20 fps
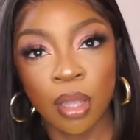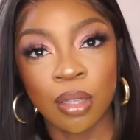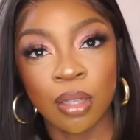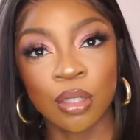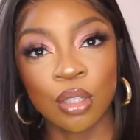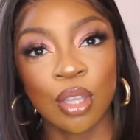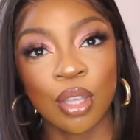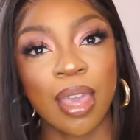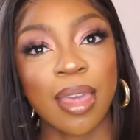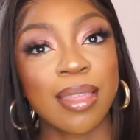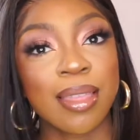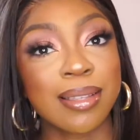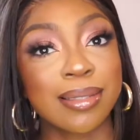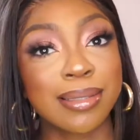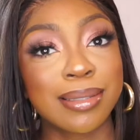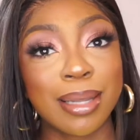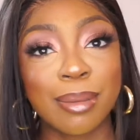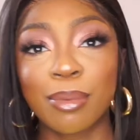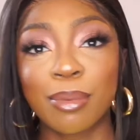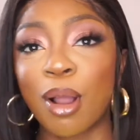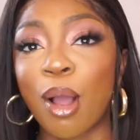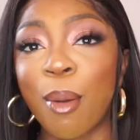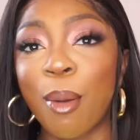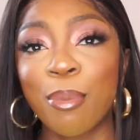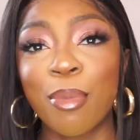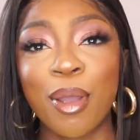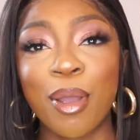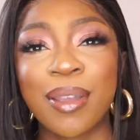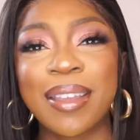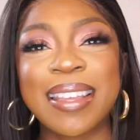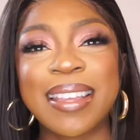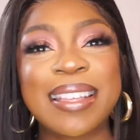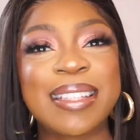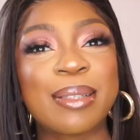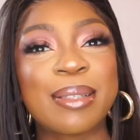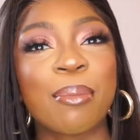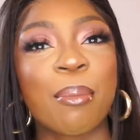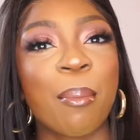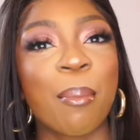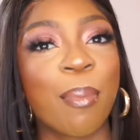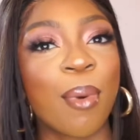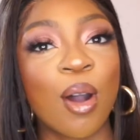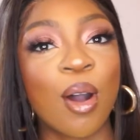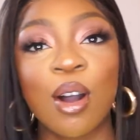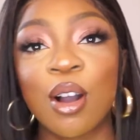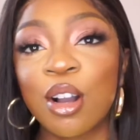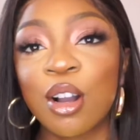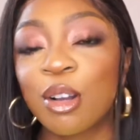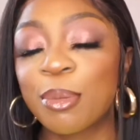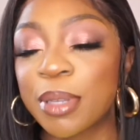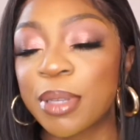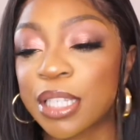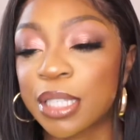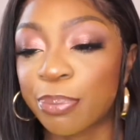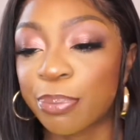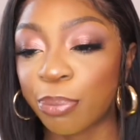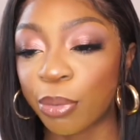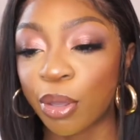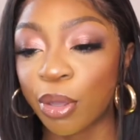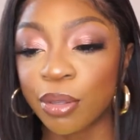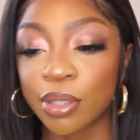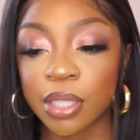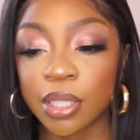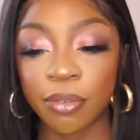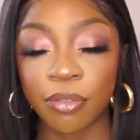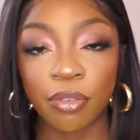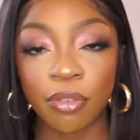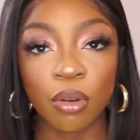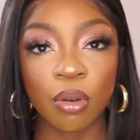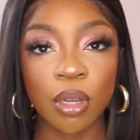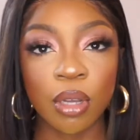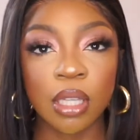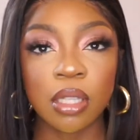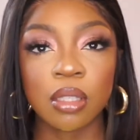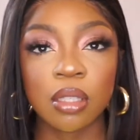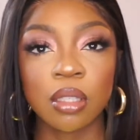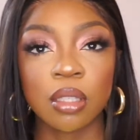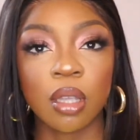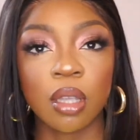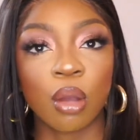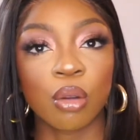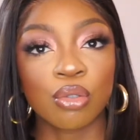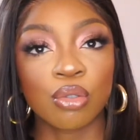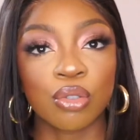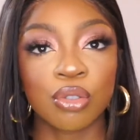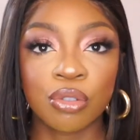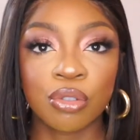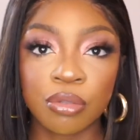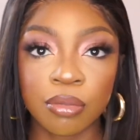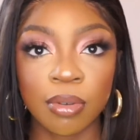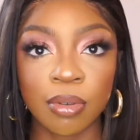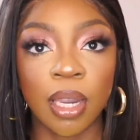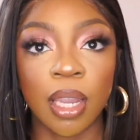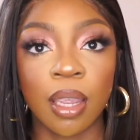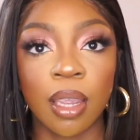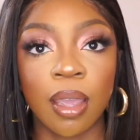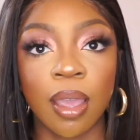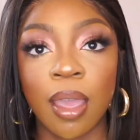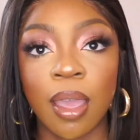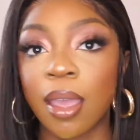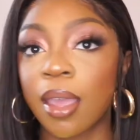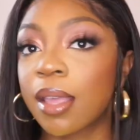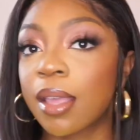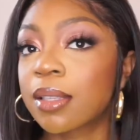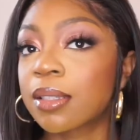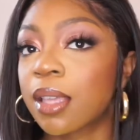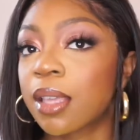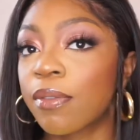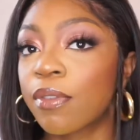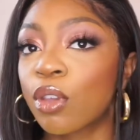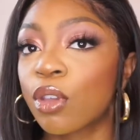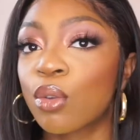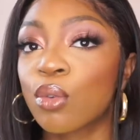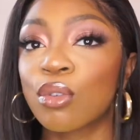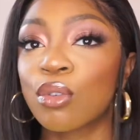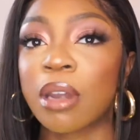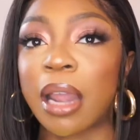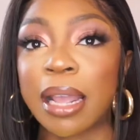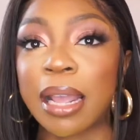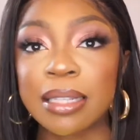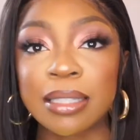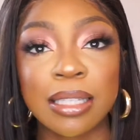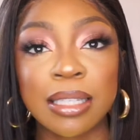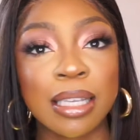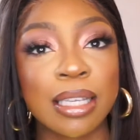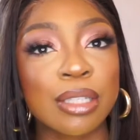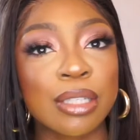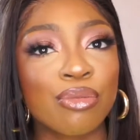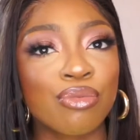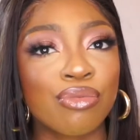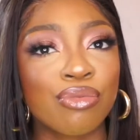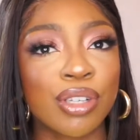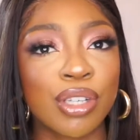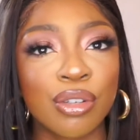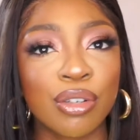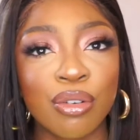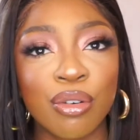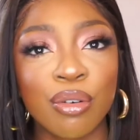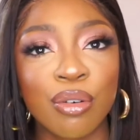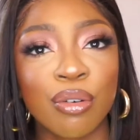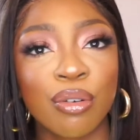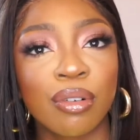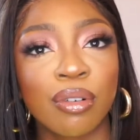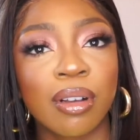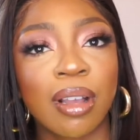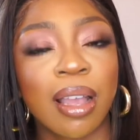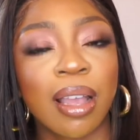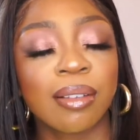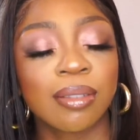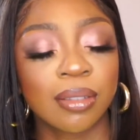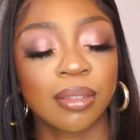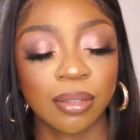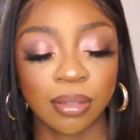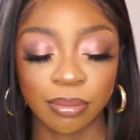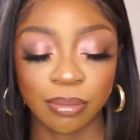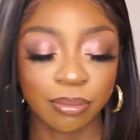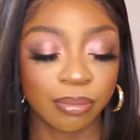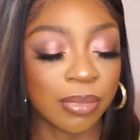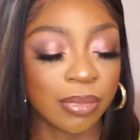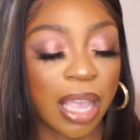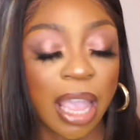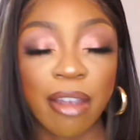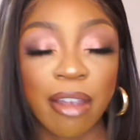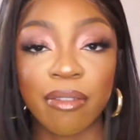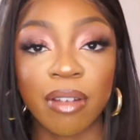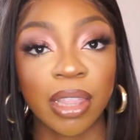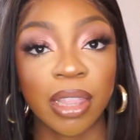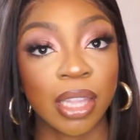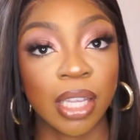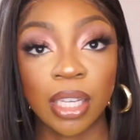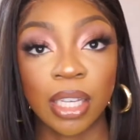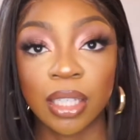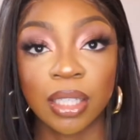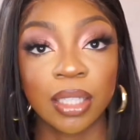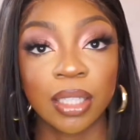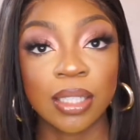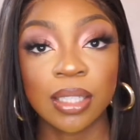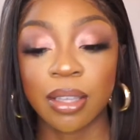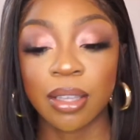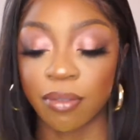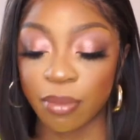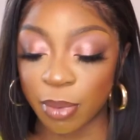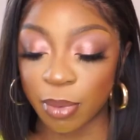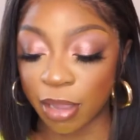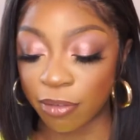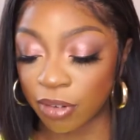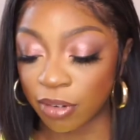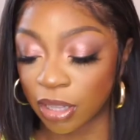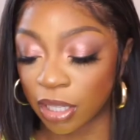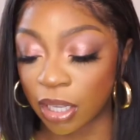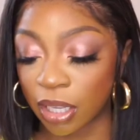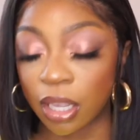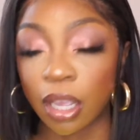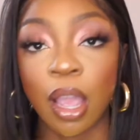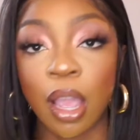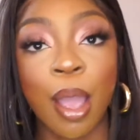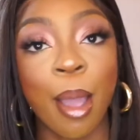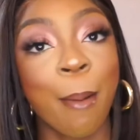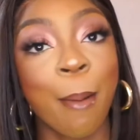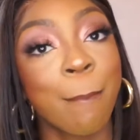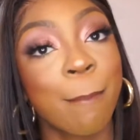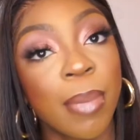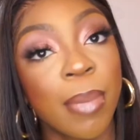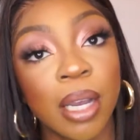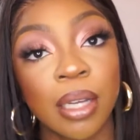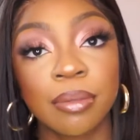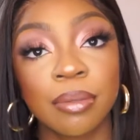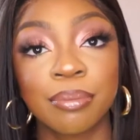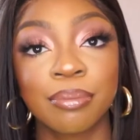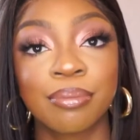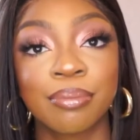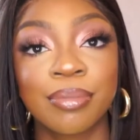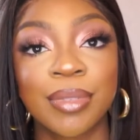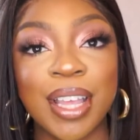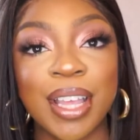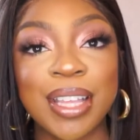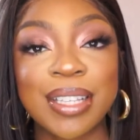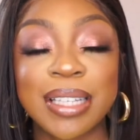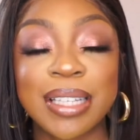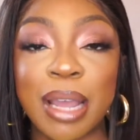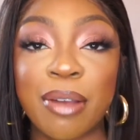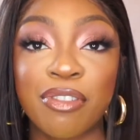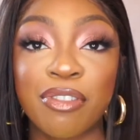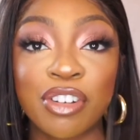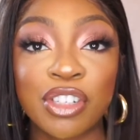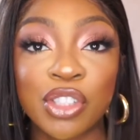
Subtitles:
So yeah, this lip combo is bomb. It's beautiful, it's sultry, it's giving you 90s regal. Everything, it's giving me everything, but it's time for it